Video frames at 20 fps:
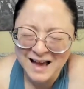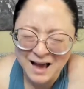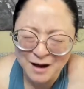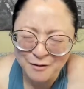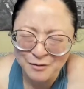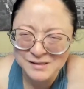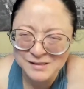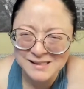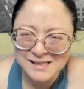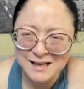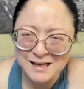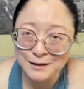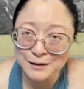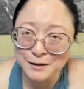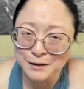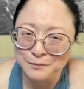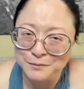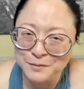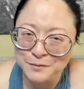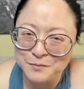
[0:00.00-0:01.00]
I would say a
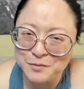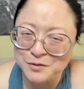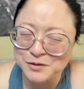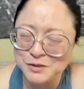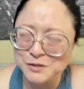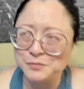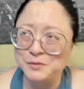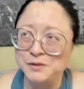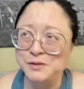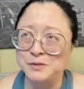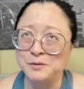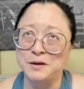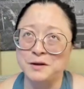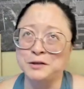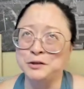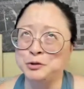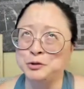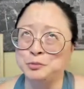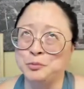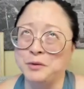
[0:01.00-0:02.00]
little bit more sweet so I
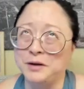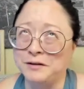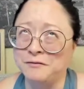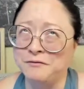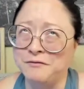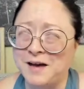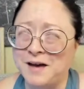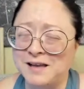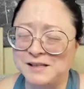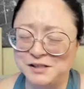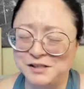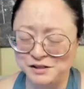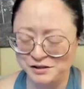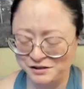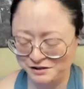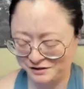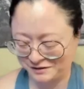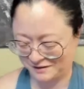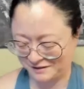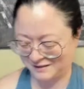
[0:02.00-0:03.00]
can drink it
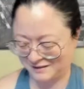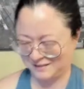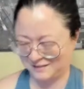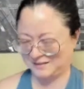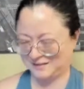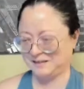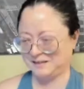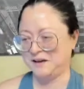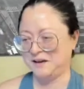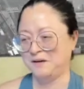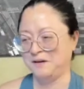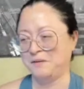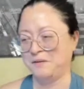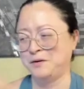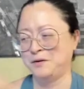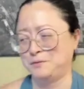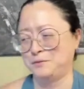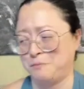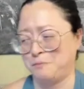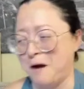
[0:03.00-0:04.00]
faster,
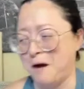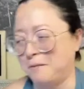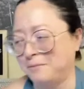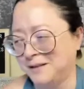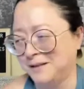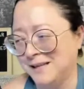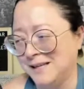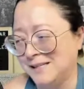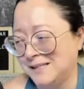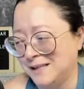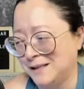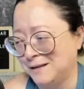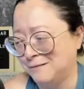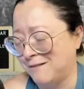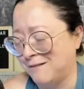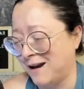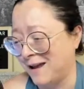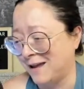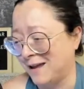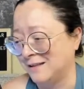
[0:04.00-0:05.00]
which probably isn't the
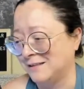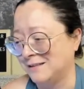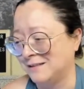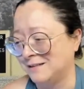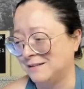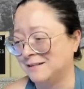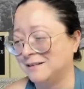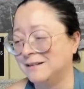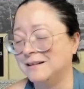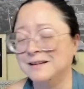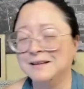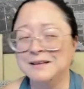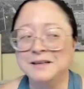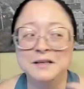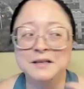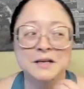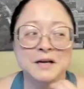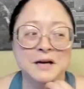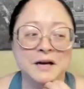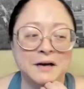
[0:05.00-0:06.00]
right answer.
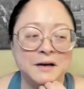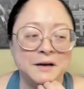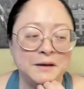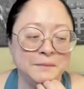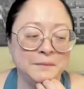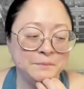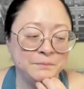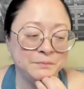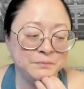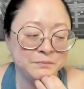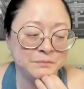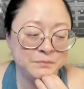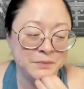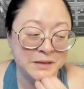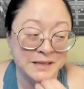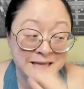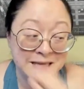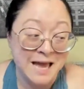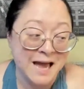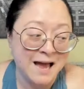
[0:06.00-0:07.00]

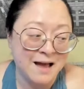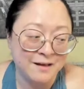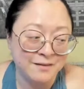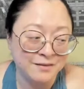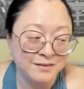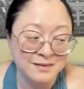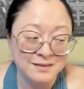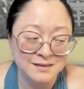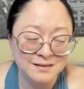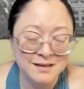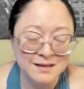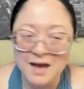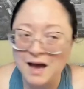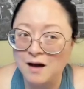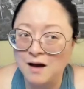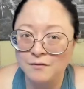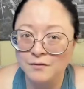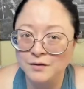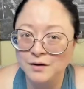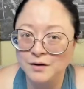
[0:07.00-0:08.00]
But yeah,
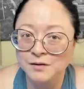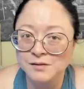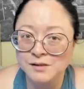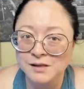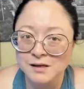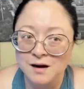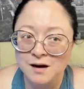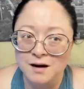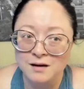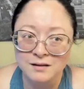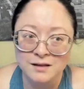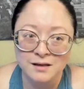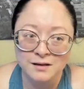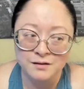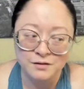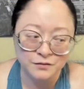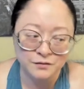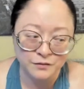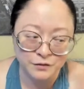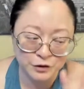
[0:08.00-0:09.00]
Calvados and
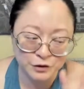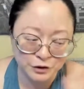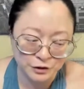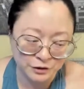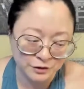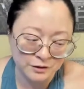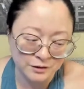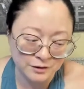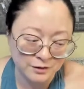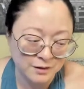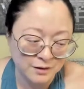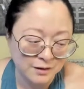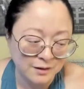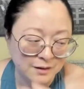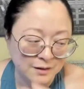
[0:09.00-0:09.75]
cocktails for sure.